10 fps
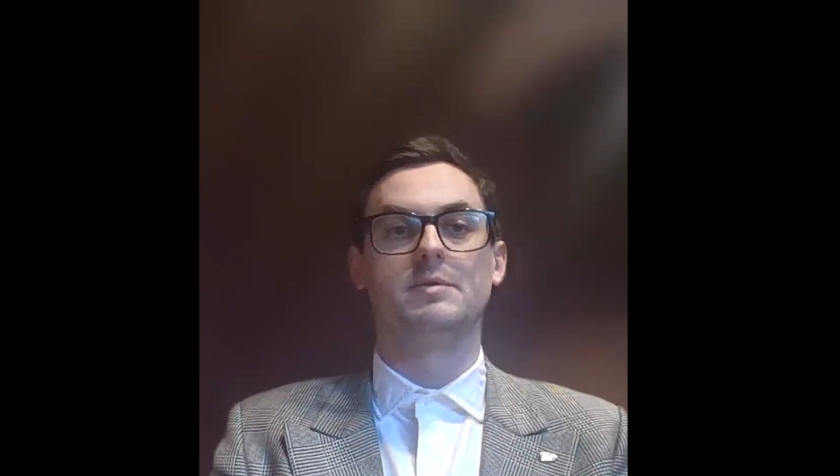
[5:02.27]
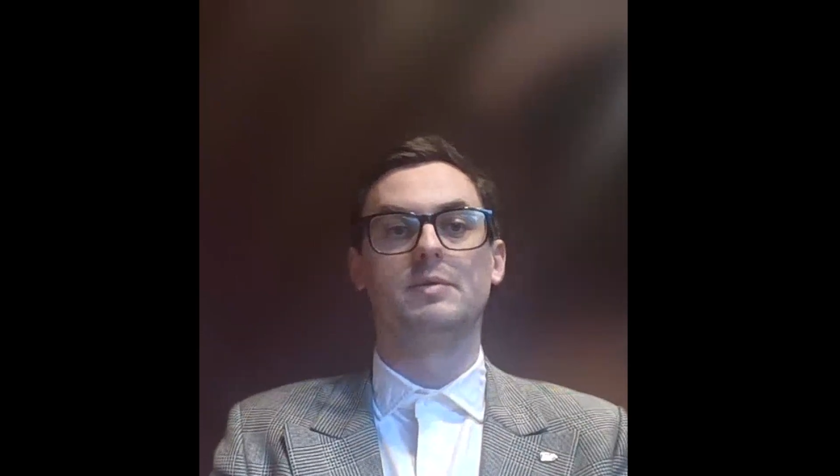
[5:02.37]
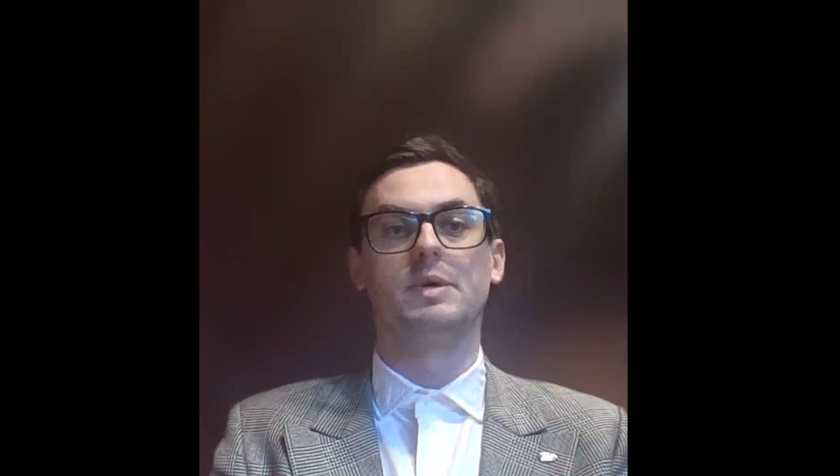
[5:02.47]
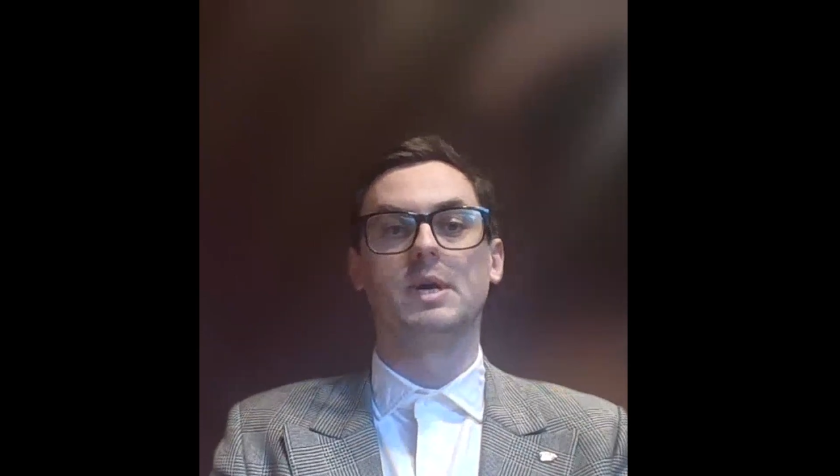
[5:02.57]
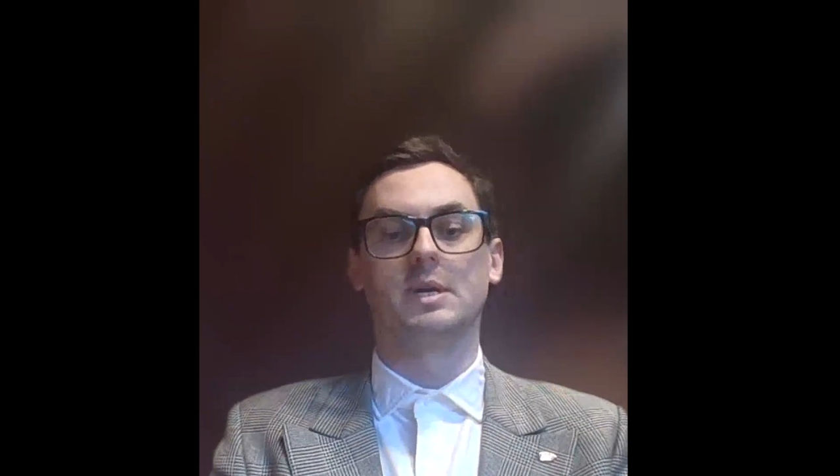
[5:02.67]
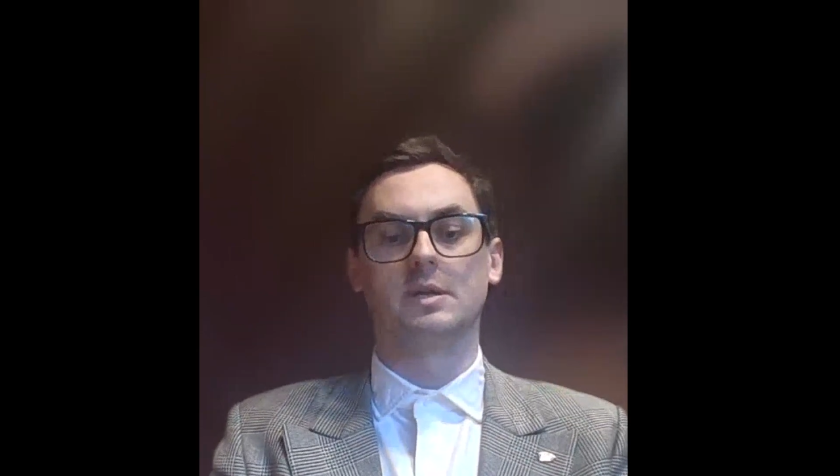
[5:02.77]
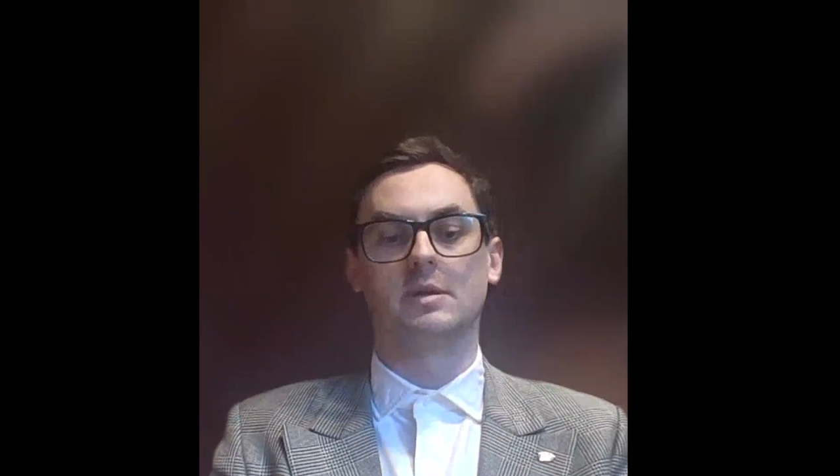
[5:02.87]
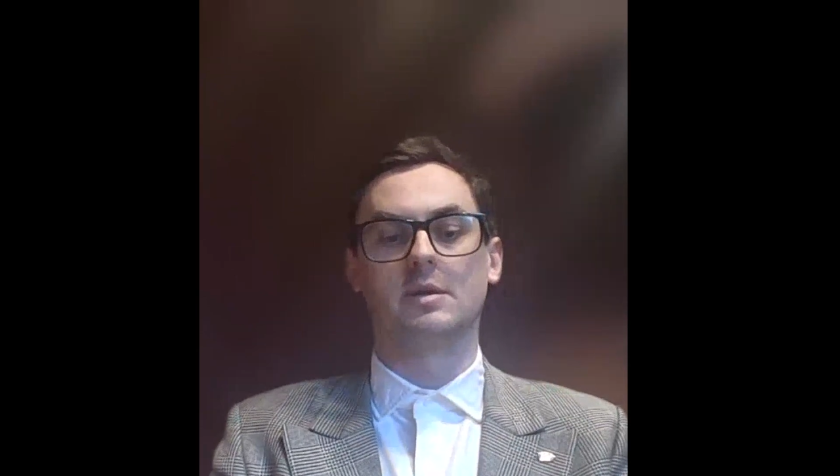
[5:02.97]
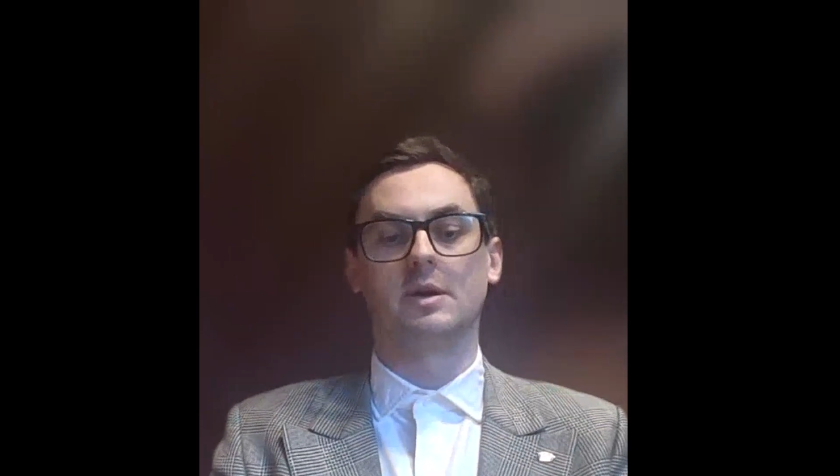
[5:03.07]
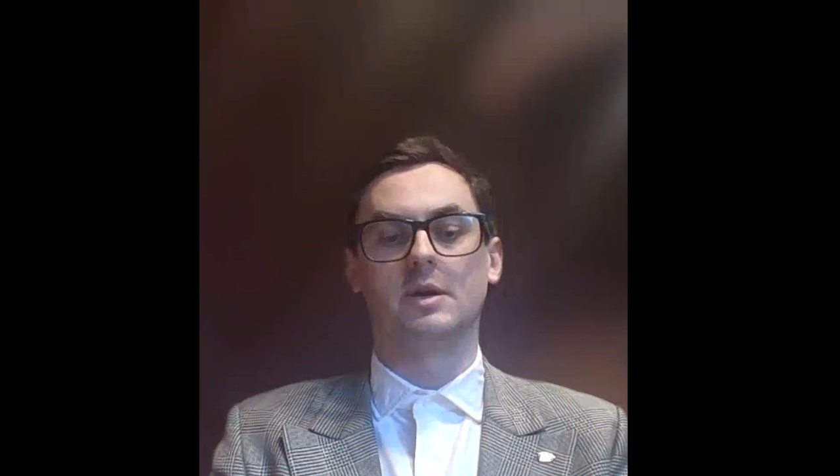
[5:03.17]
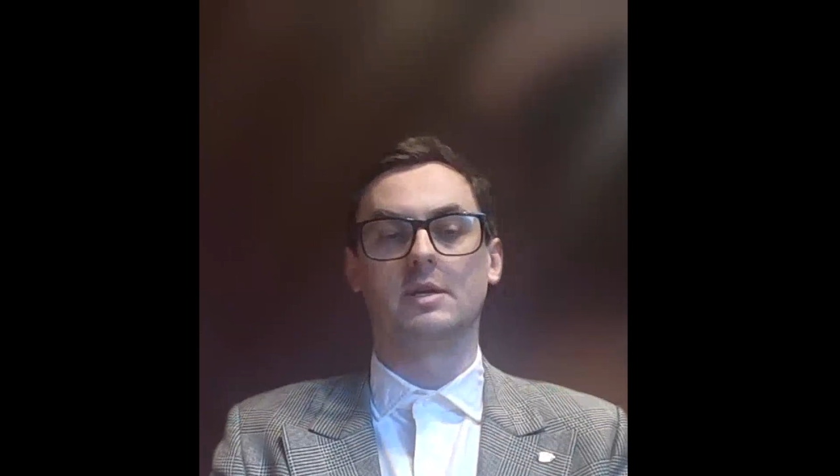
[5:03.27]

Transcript: we can connect